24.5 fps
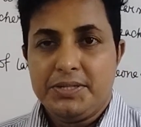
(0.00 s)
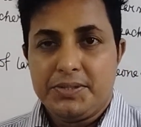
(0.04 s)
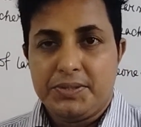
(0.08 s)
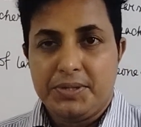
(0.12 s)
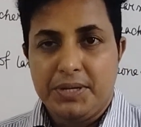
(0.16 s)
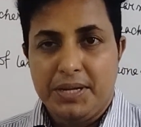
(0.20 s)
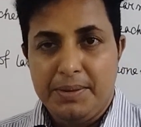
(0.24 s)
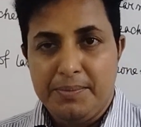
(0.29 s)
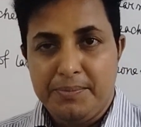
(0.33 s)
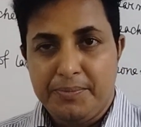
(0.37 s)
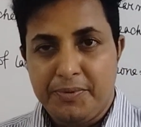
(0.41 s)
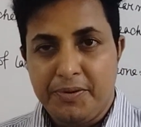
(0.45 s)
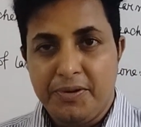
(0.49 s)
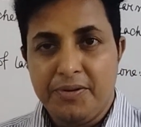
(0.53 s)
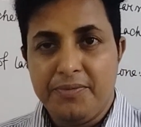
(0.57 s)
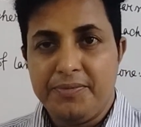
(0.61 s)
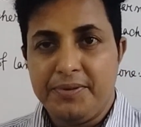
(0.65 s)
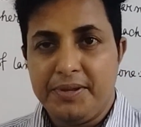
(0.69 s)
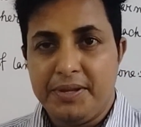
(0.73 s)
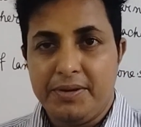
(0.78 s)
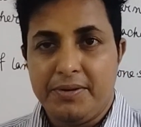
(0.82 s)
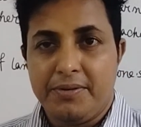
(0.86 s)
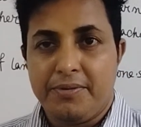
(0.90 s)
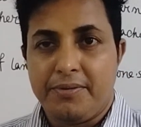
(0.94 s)
improve
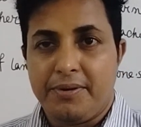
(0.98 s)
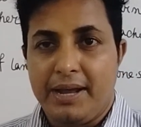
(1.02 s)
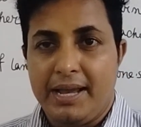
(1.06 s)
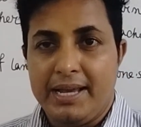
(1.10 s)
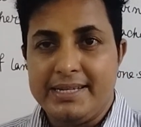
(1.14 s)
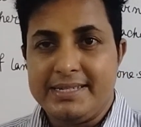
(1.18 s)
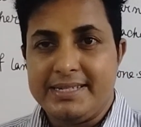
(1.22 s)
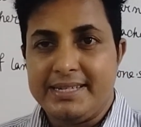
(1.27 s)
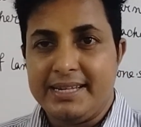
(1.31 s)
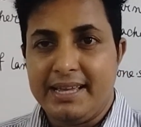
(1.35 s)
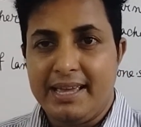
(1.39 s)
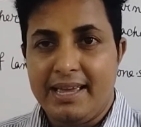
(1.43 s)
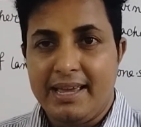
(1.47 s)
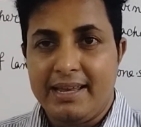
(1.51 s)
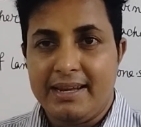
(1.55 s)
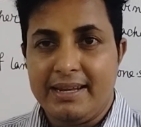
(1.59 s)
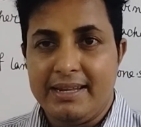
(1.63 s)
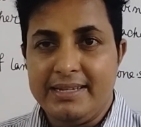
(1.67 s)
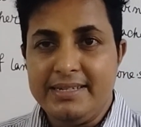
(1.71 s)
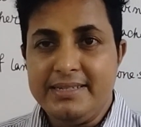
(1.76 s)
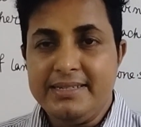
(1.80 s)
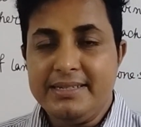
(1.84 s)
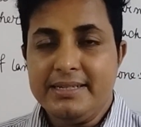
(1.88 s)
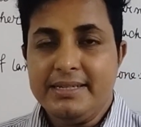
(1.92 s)
your writing
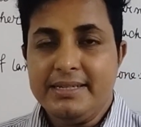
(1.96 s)
English.